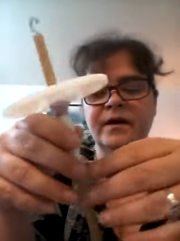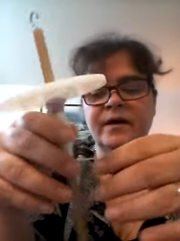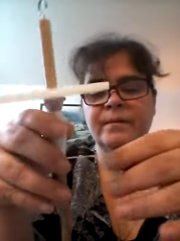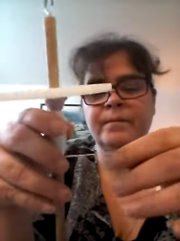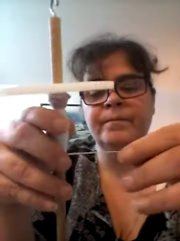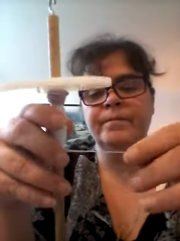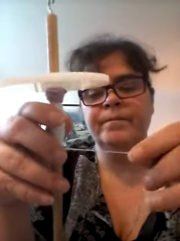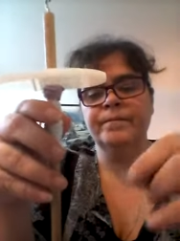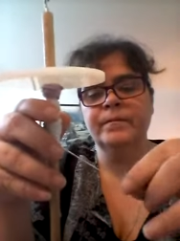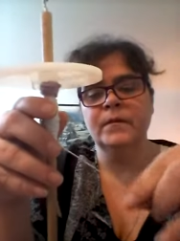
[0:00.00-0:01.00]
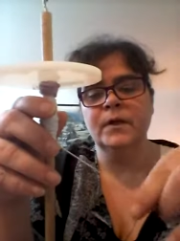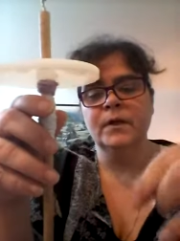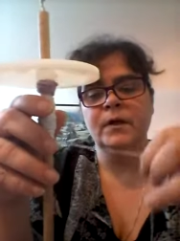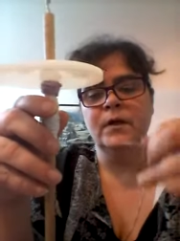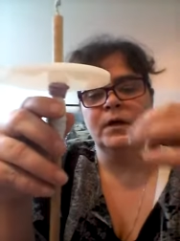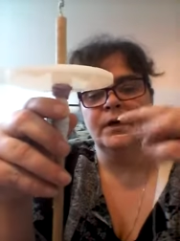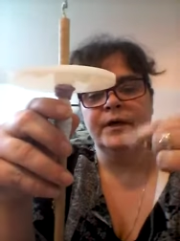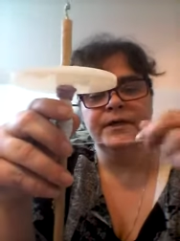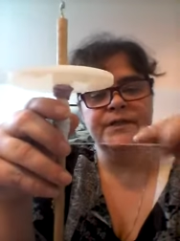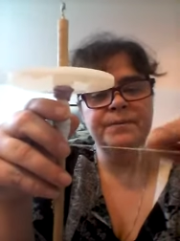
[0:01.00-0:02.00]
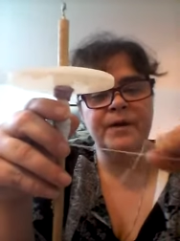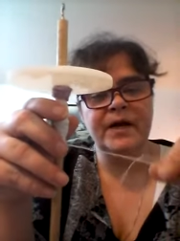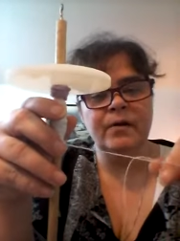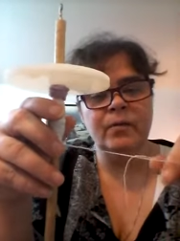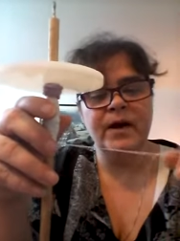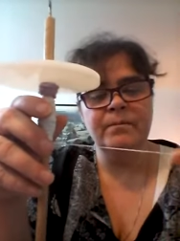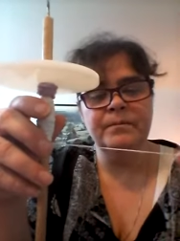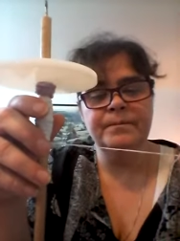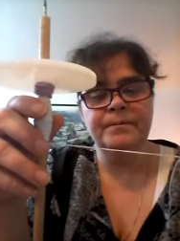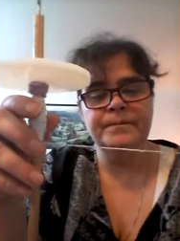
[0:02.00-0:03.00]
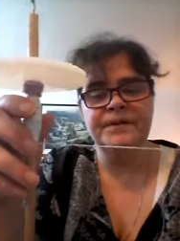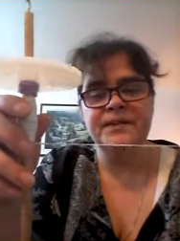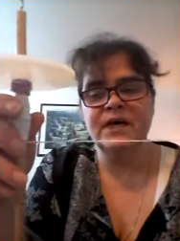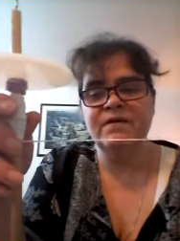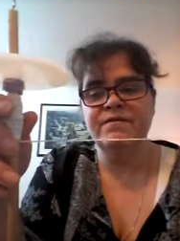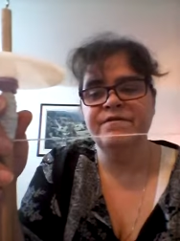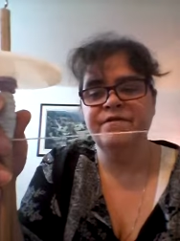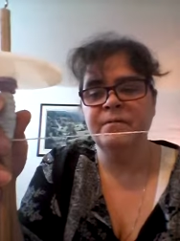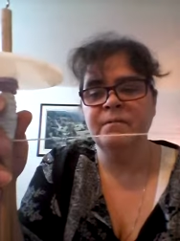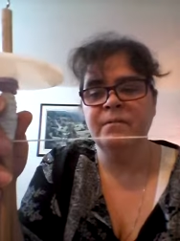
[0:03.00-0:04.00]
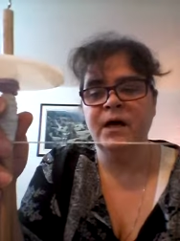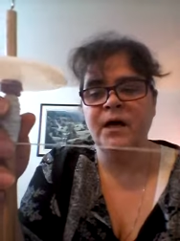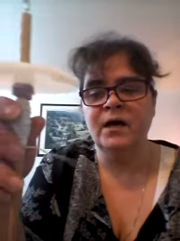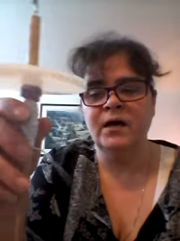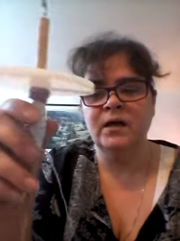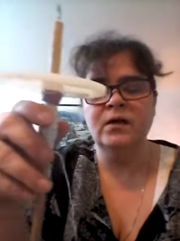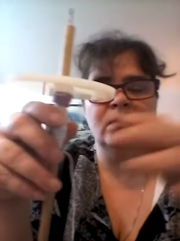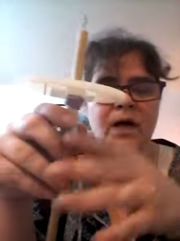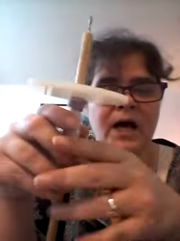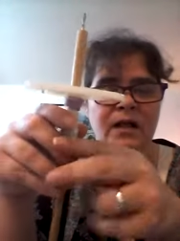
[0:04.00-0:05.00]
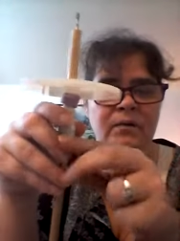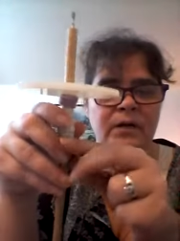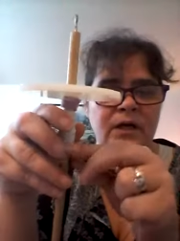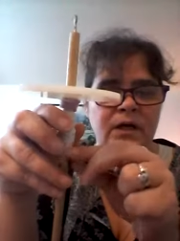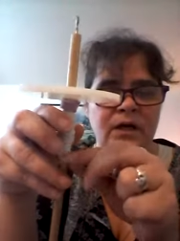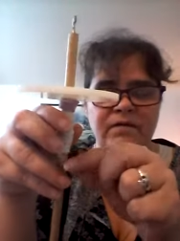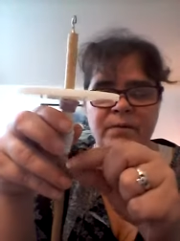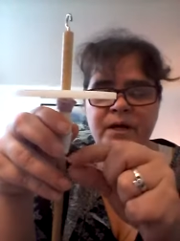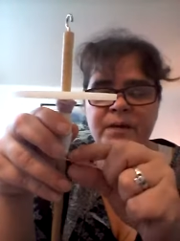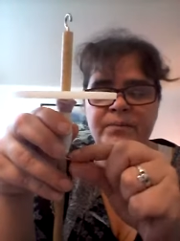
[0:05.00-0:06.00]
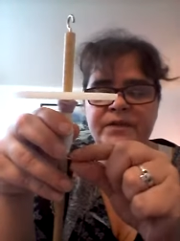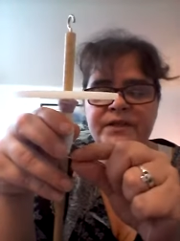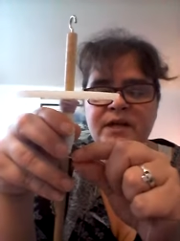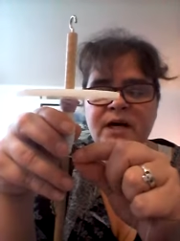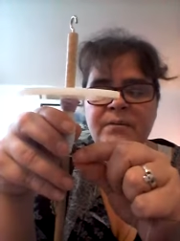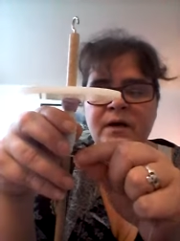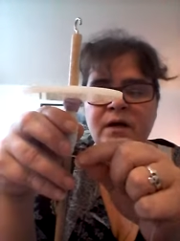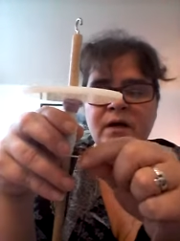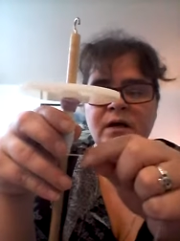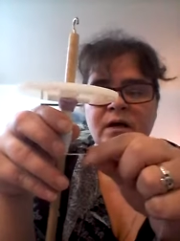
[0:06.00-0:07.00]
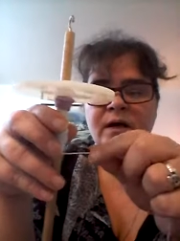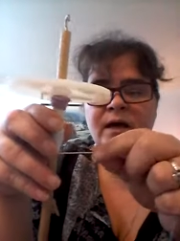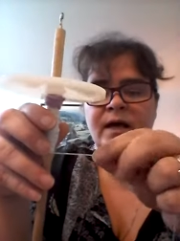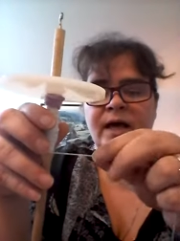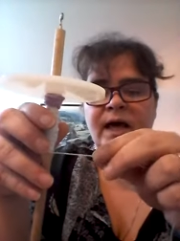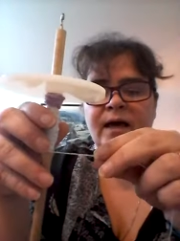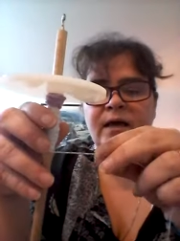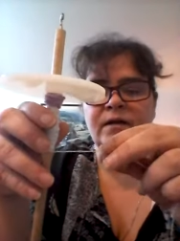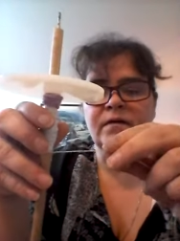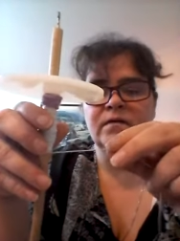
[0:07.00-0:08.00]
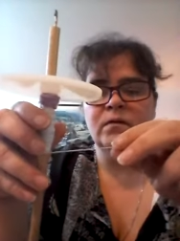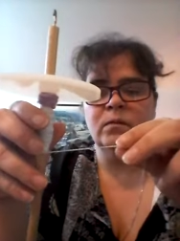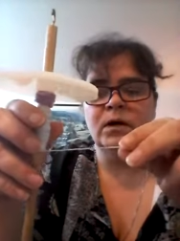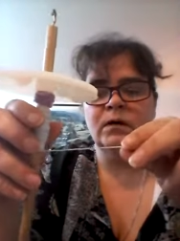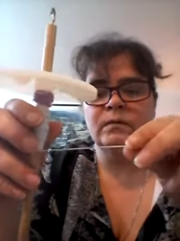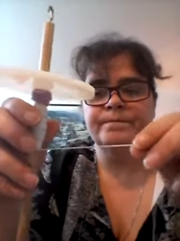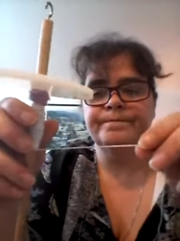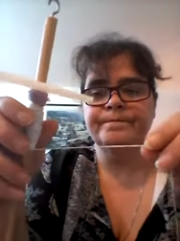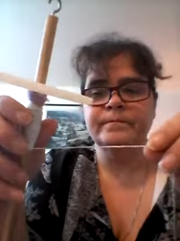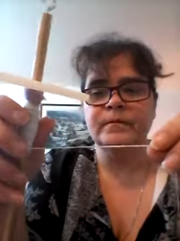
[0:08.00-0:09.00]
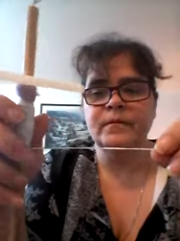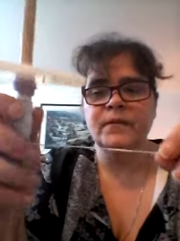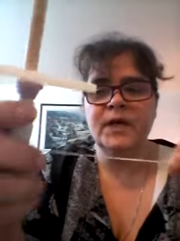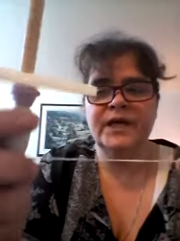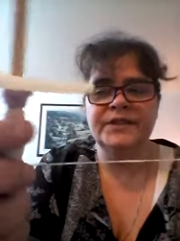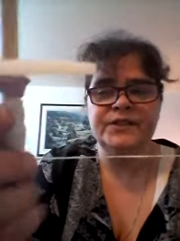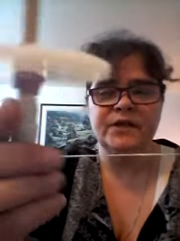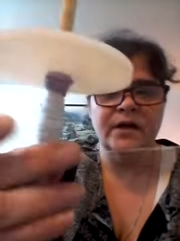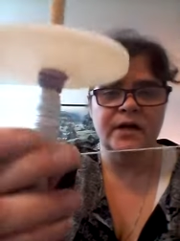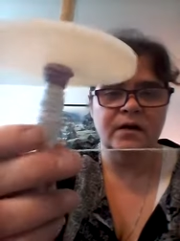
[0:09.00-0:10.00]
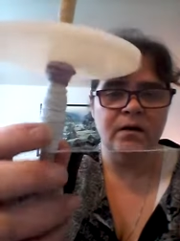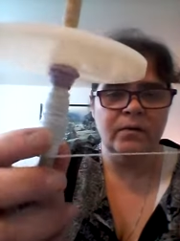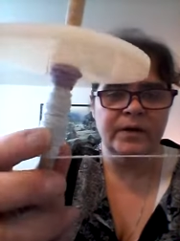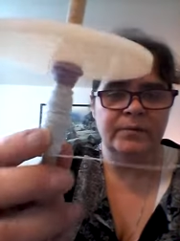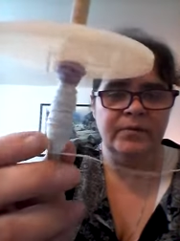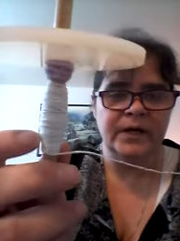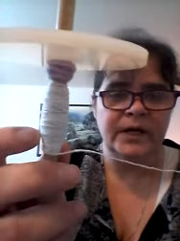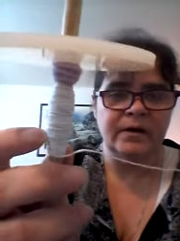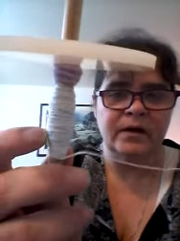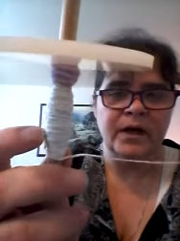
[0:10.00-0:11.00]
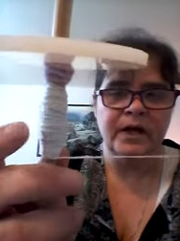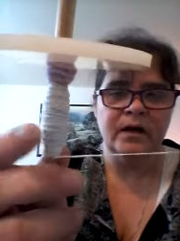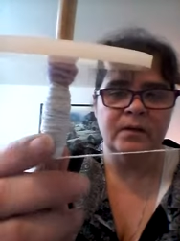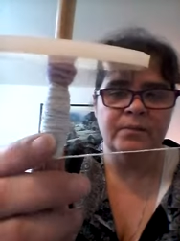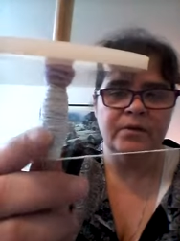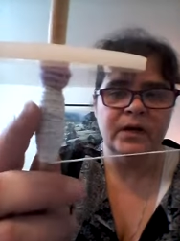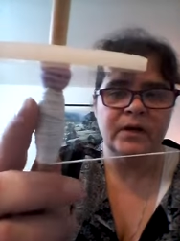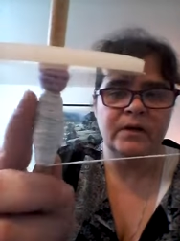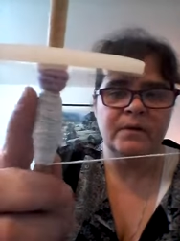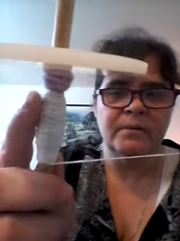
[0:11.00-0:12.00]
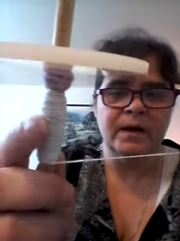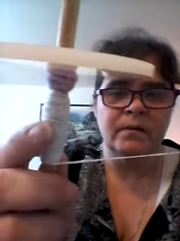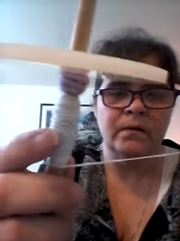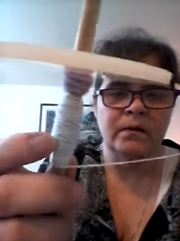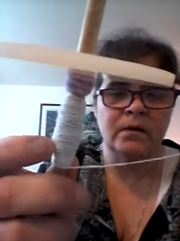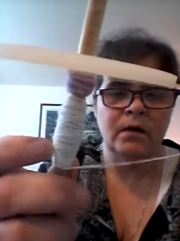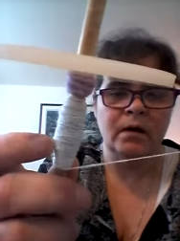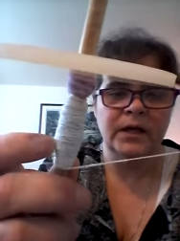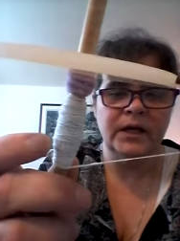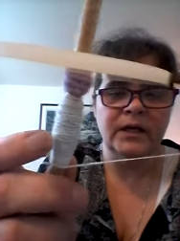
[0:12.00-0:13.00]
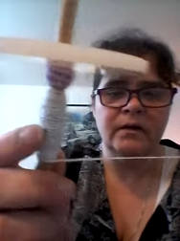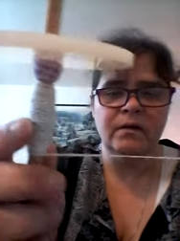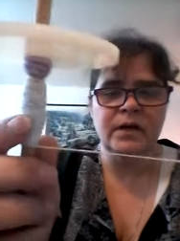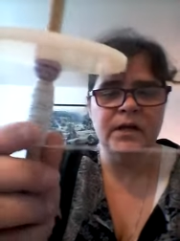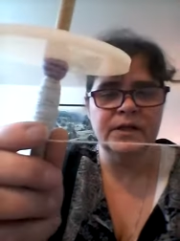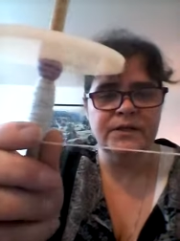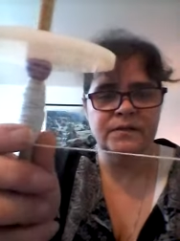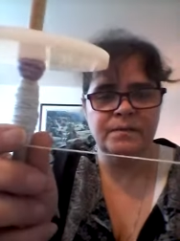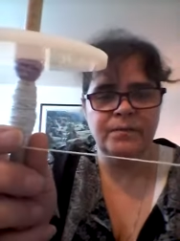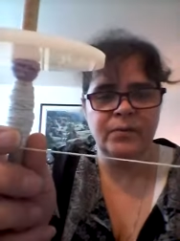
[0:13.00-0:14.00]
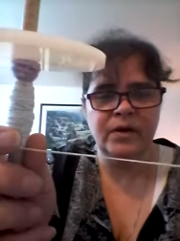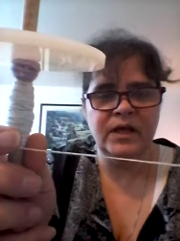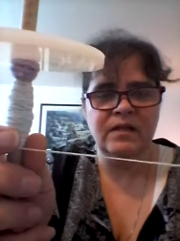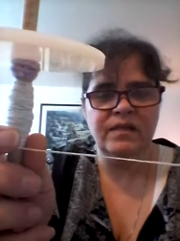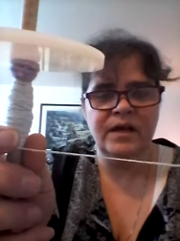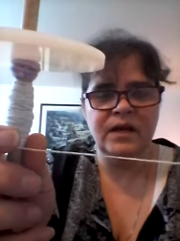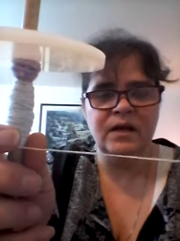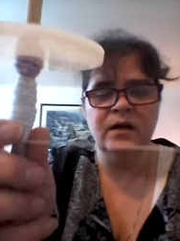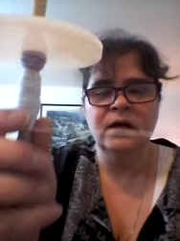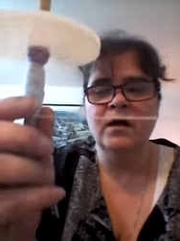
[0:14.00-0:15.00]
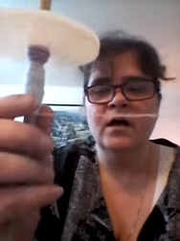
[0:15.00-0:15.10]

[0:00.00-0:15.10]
the spider web stuff from you know, Halloween. Everybody puts it up, and well, it started going pretty good. I got a pretty good amount on here, and it's pretty thin.